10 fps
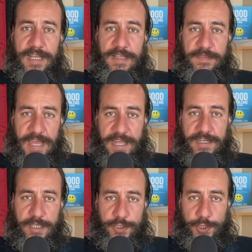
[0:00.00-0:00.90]
then
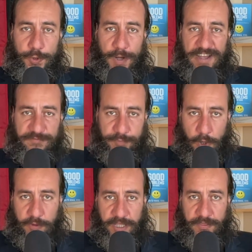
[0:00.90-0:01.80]
you have
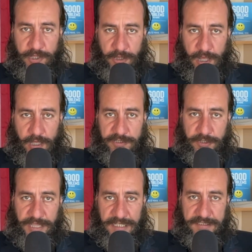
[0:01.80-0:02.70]
broken the law. So
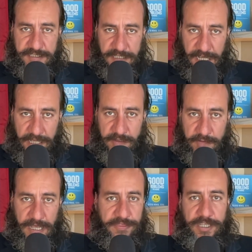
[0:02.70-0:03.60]
that's, I
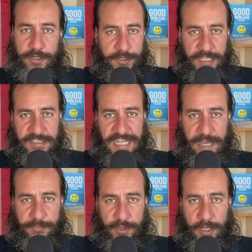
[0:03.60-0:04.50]
think, a good
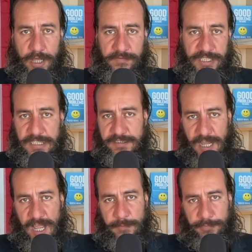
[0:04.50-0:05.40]
example of the
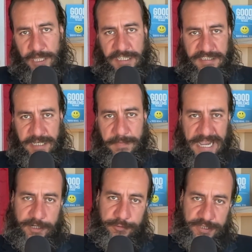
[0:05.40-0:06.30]
time, place, and
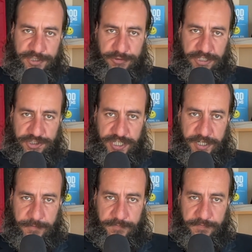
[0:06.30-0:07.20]
manner
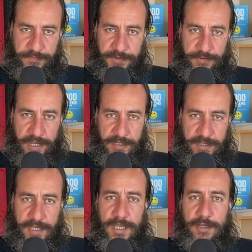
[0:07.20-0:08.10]
restriction, right?
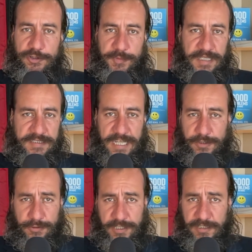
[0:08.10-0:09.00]
Which means that
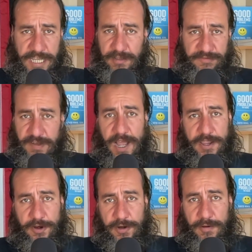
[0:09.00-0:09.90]
you can yell
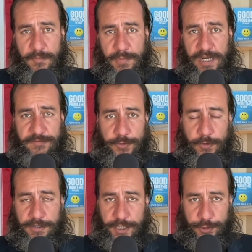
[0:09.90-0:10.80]
fire, but if
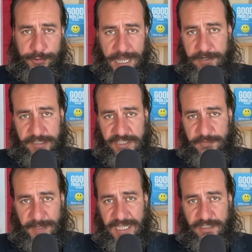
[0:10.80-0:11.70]
you're in a crowded
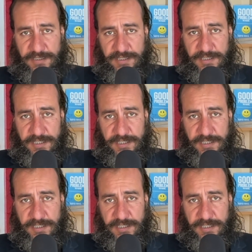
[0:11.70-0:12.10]
space,